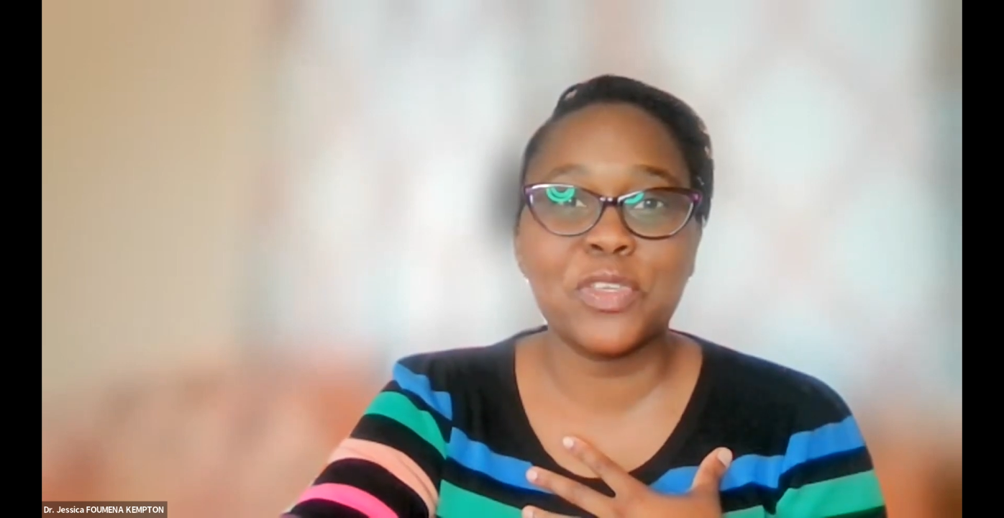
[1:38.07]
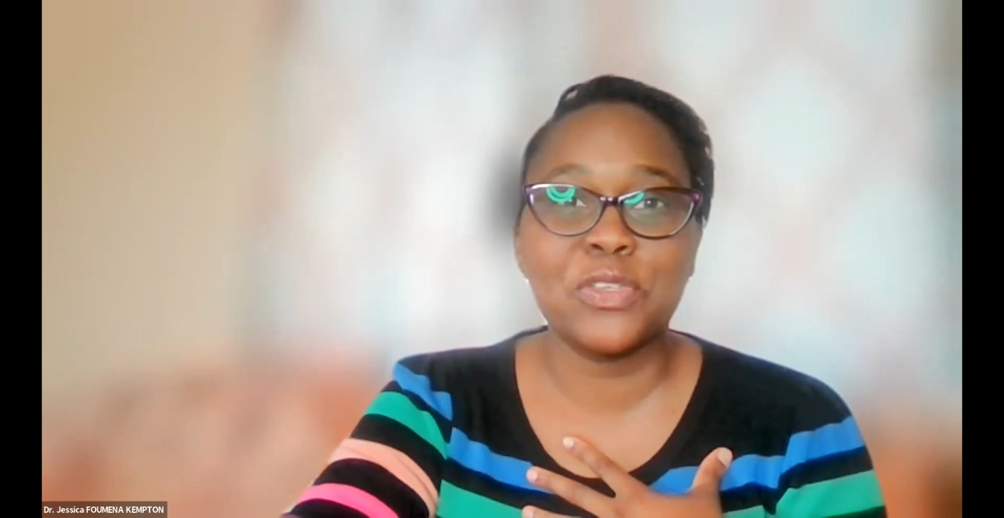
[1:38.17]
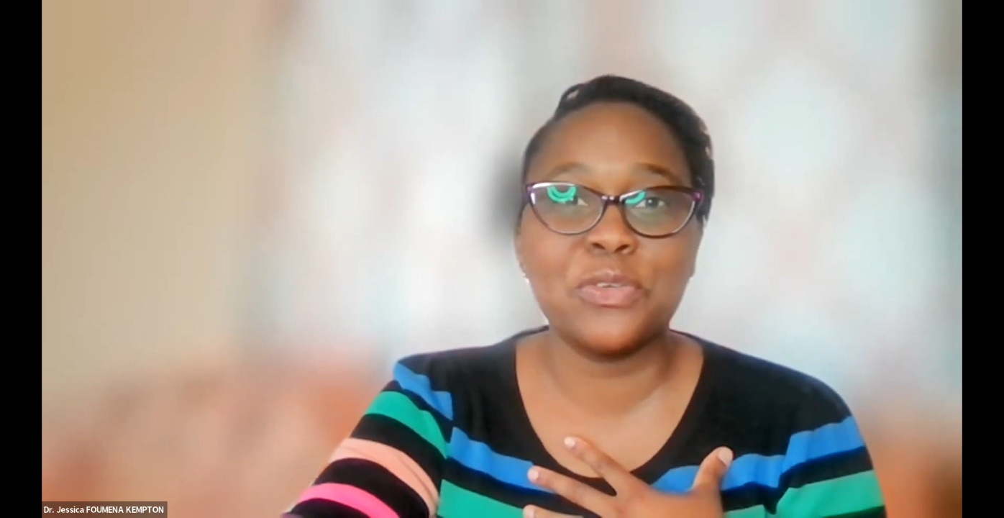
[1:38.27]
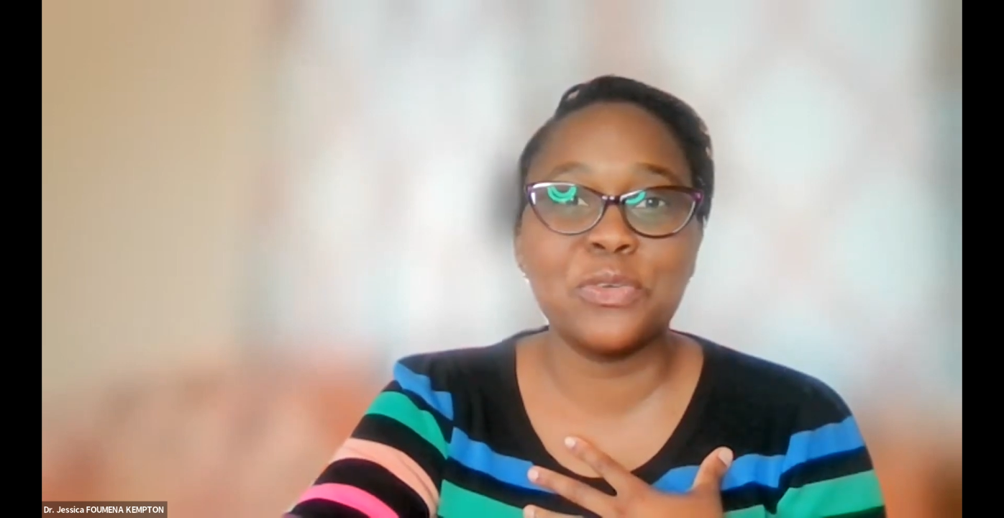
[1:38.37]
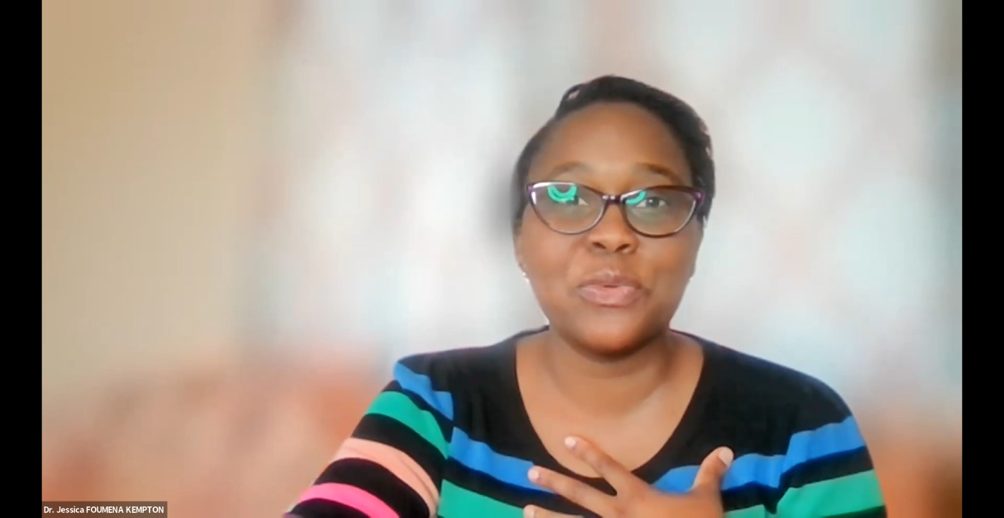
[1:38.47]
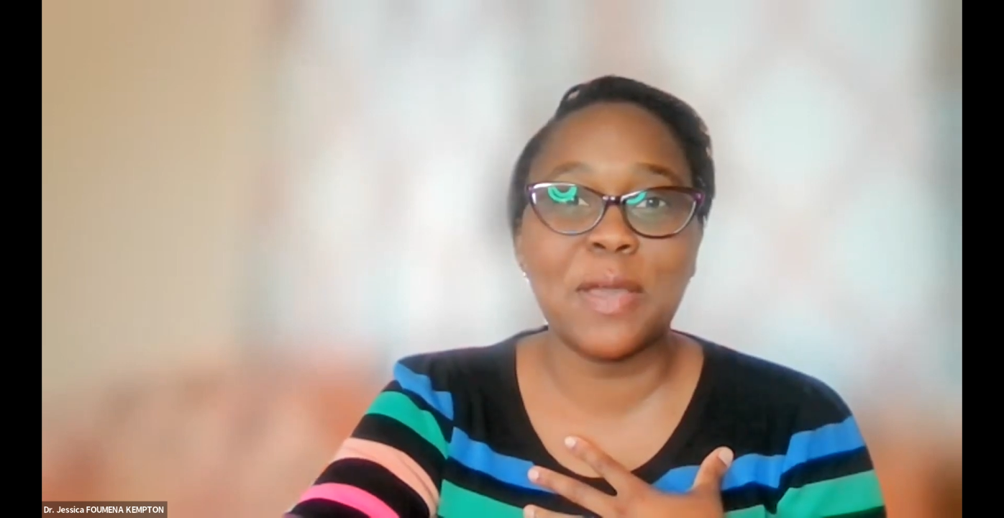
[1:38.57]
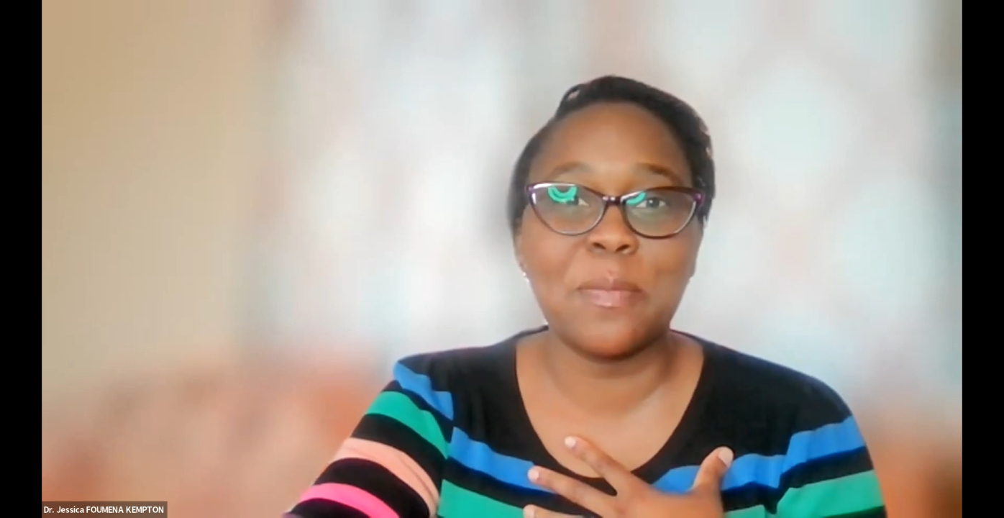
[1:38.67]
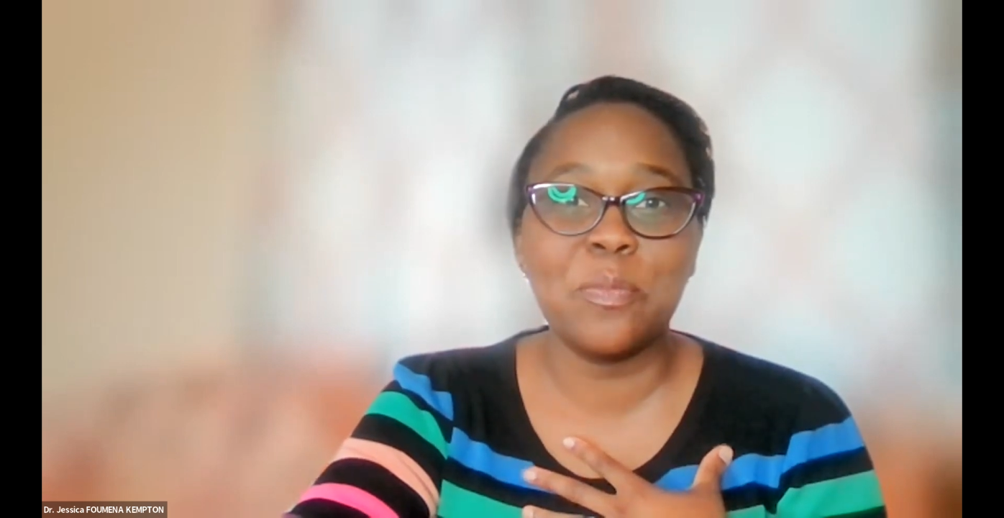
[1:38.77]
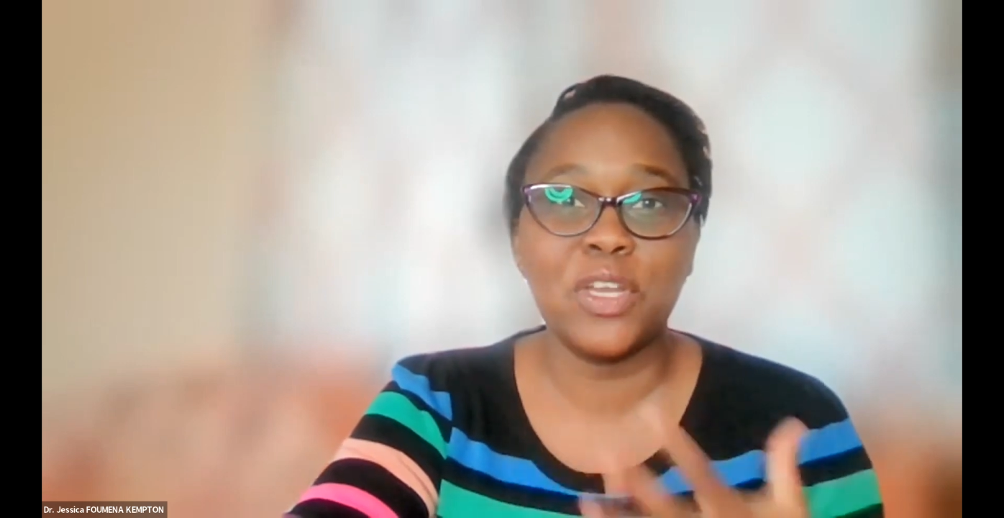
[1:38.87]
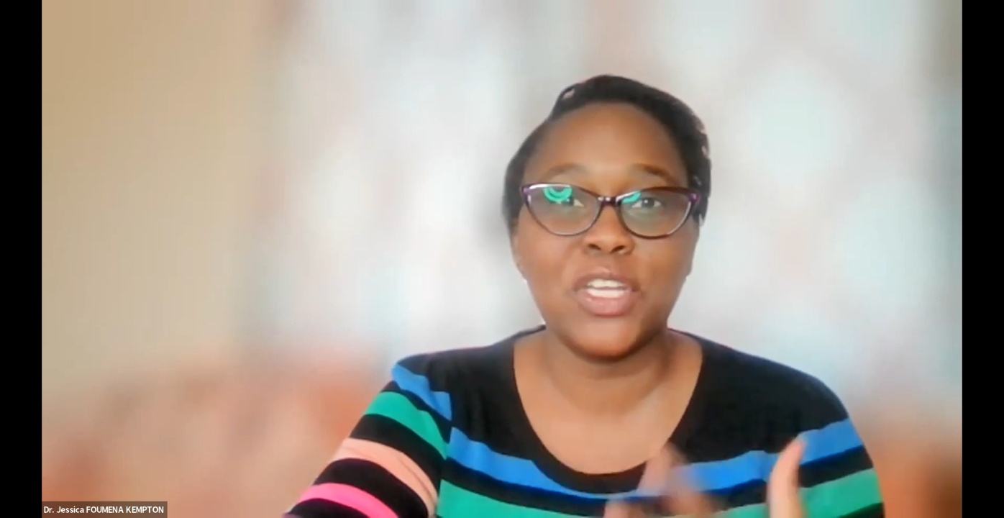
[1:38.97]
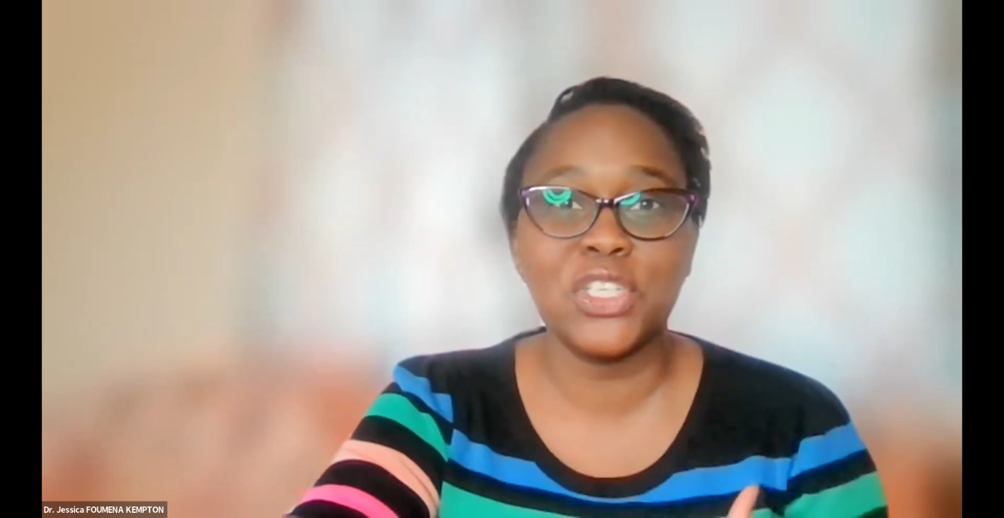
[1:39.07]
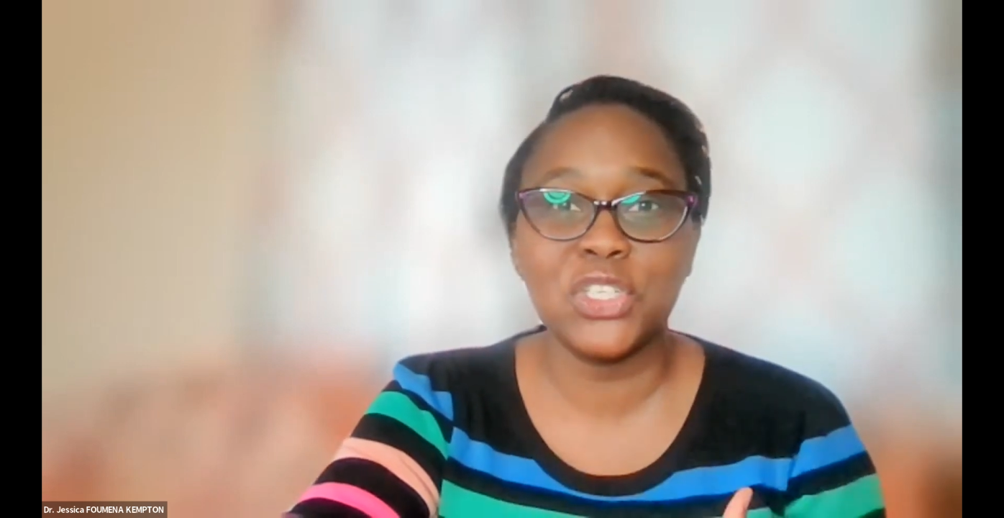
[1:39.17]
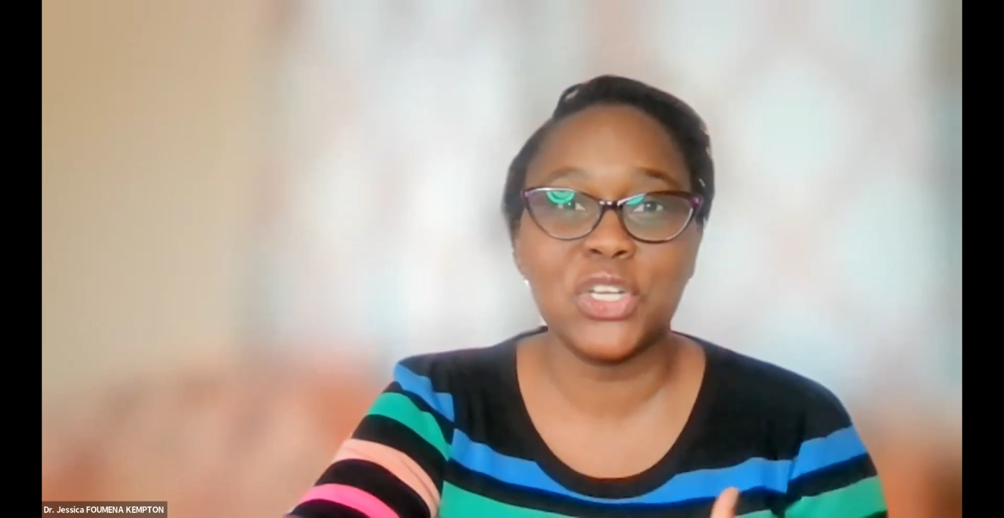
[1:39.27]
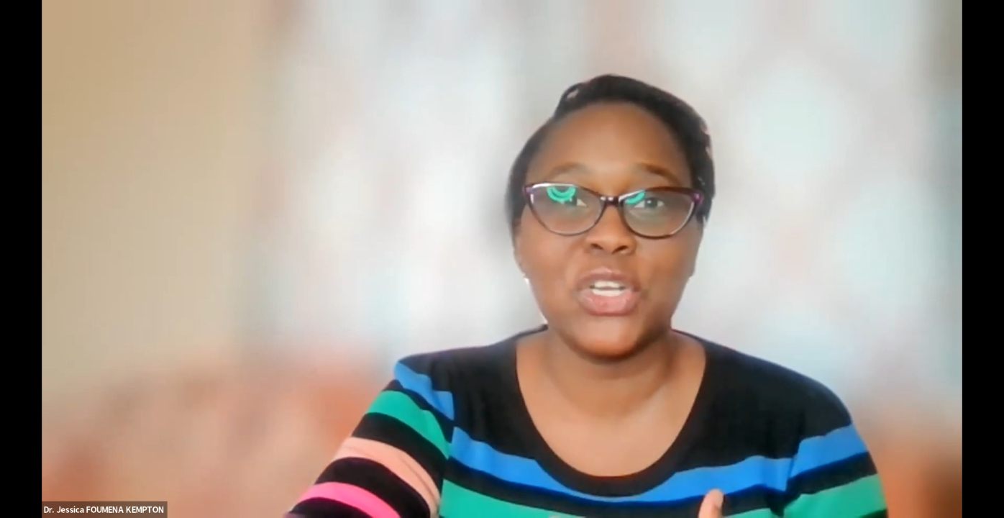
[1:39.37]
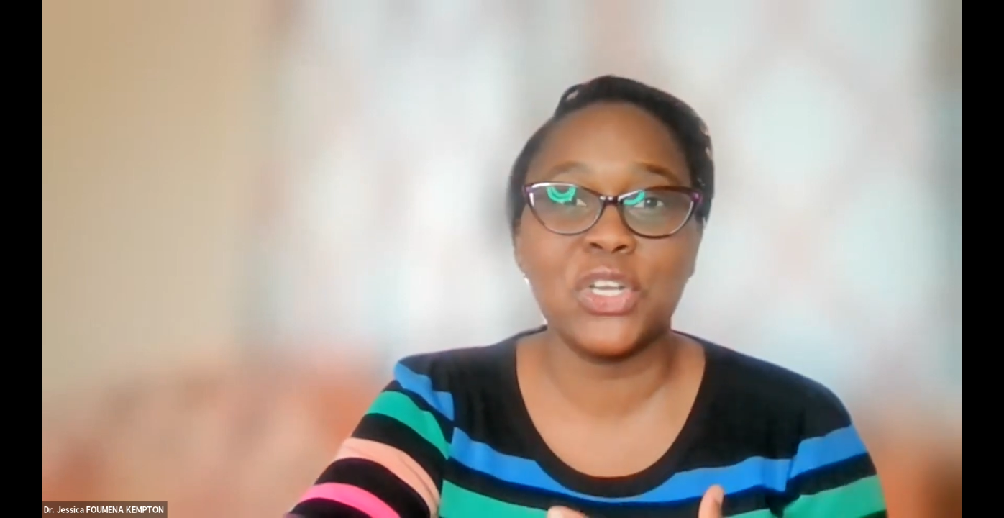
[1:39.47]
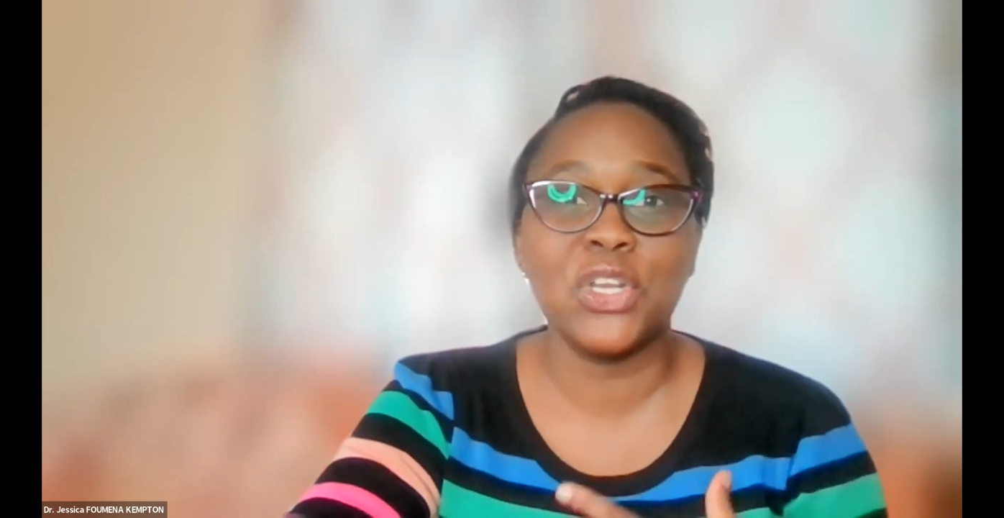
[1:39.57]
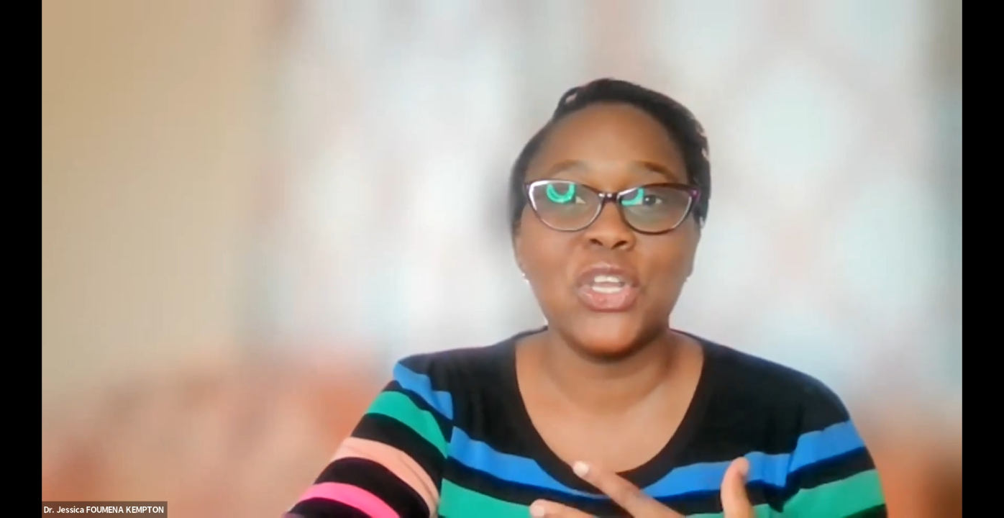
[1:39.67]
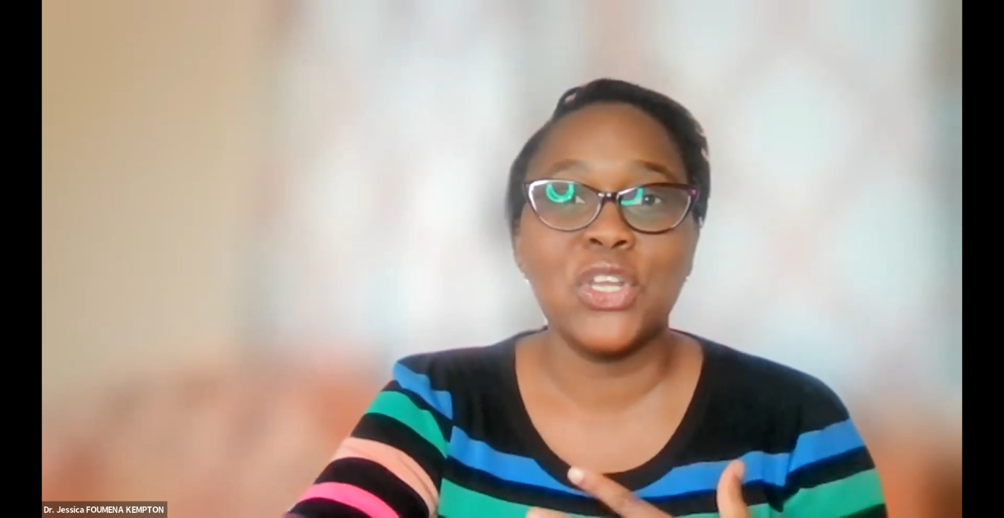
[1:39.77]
you are pressured